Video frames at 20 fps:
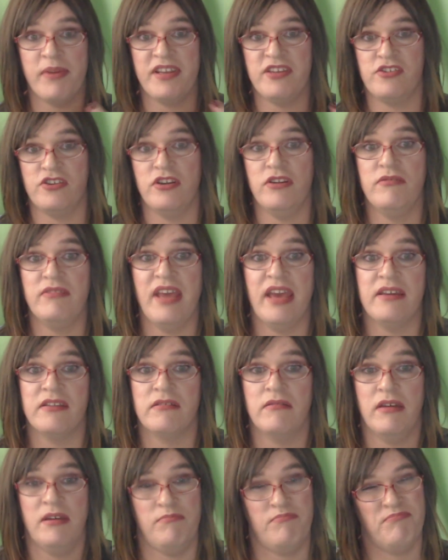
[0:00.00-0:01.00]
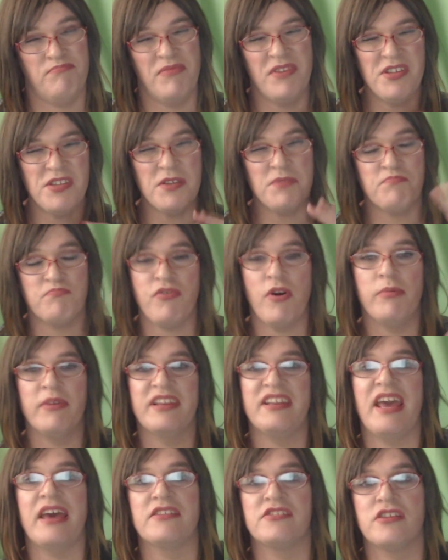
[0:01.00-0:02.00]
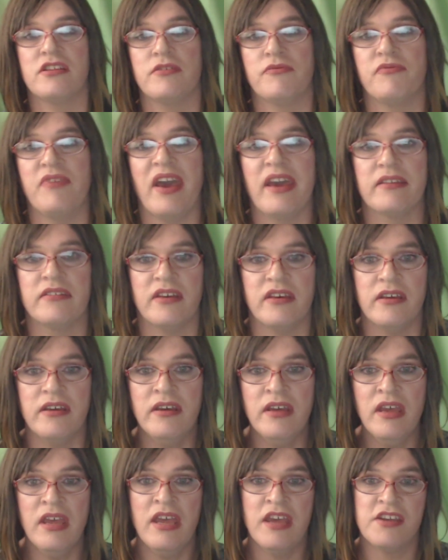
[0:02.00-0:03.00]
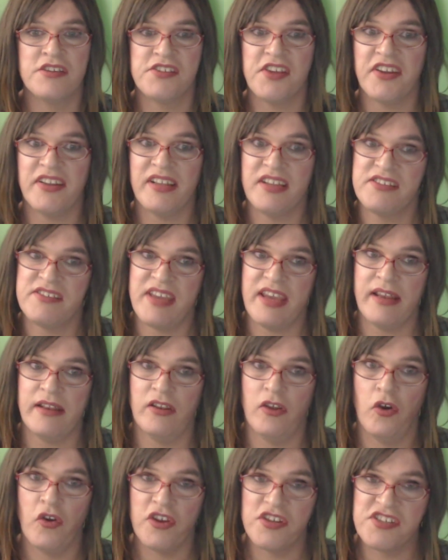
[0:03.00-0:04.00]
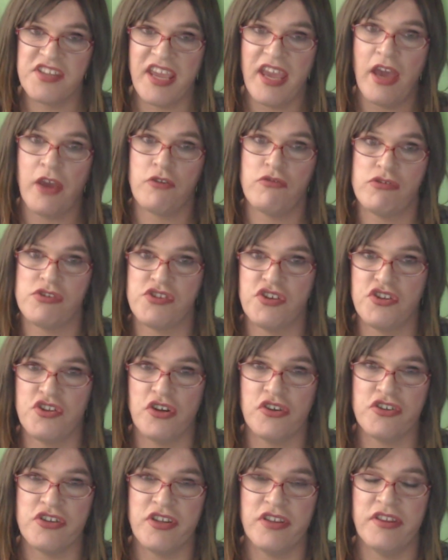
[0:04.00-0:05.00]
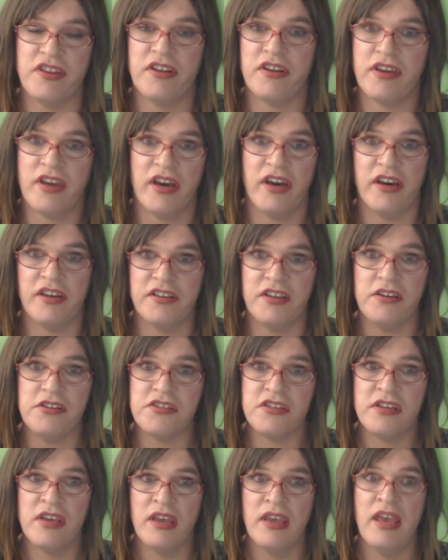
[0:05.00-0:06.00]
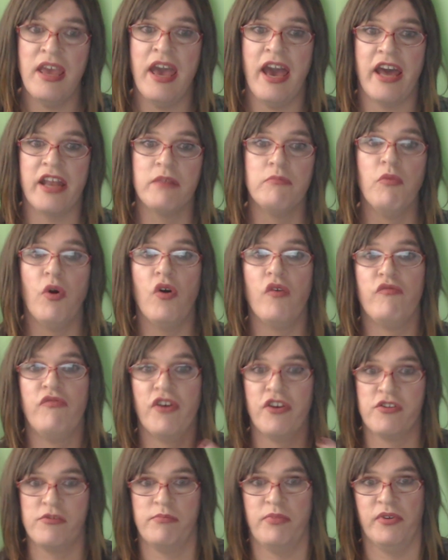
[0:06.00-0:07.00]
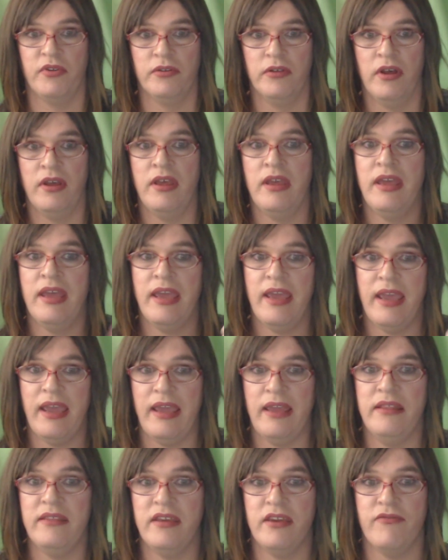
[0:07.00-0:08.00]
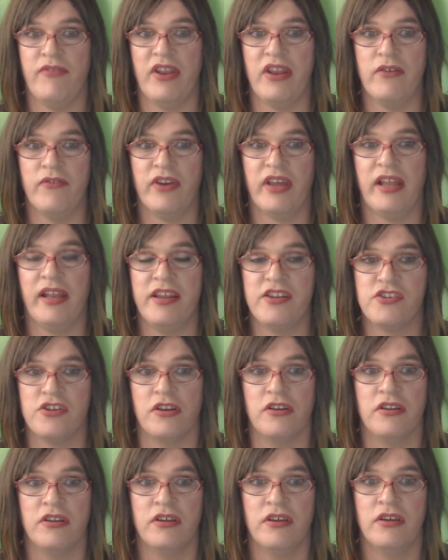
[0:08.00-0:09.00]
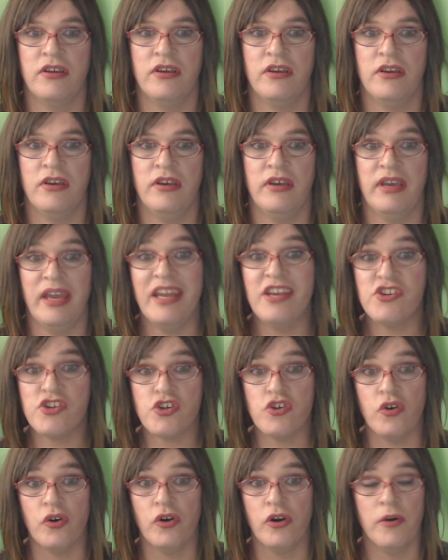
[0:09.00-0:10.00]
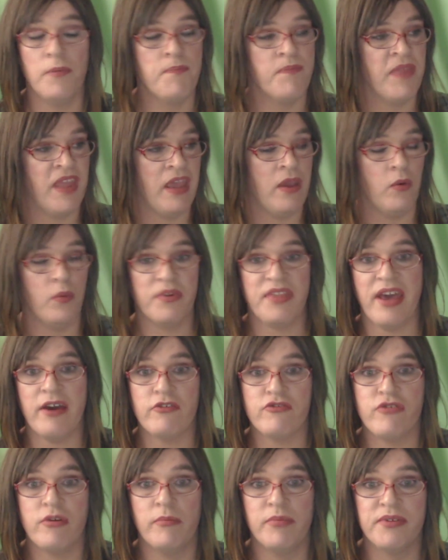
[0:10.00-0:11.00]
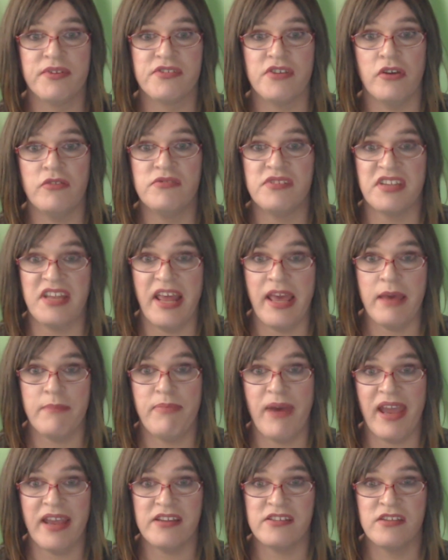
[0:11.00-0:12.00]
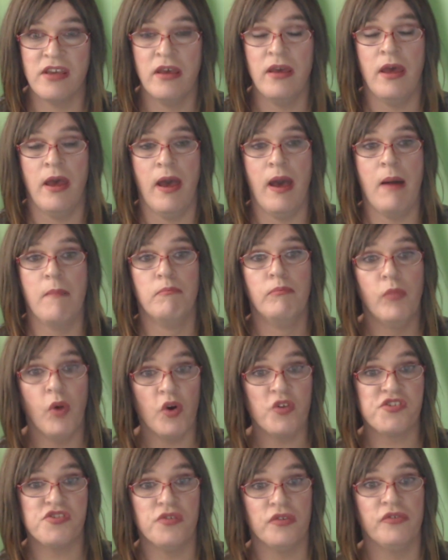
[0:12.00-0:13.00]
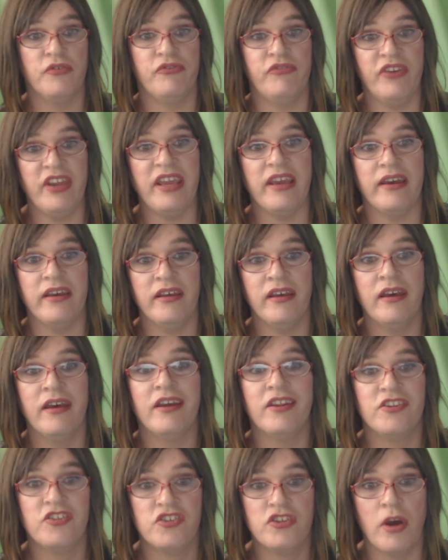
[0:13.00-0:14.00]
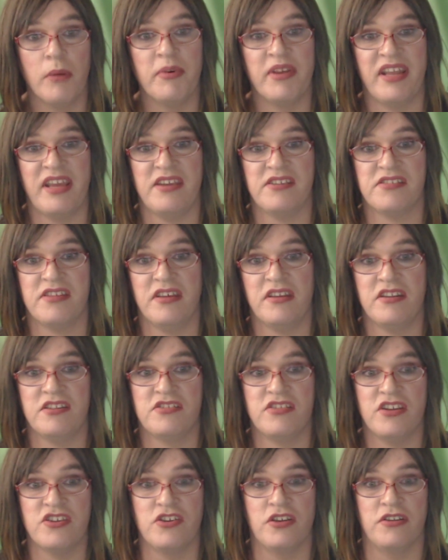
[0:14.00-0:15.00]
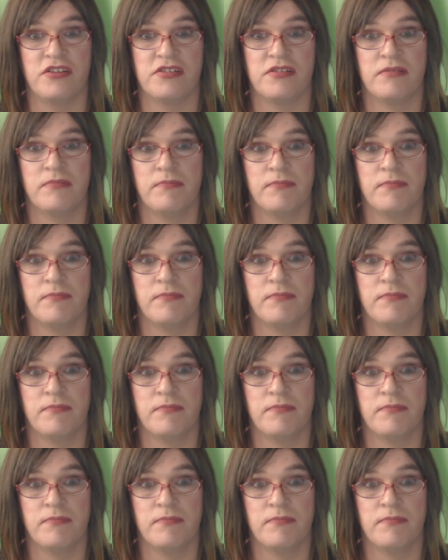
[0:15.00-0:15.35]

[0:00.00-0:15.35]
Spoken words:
down to the fact that cyclists take longer to get across the junction than a car does, and are more vulnerable in the event of a collision. In short, without crumble zones and airbags, mortal fear dominates their decisions.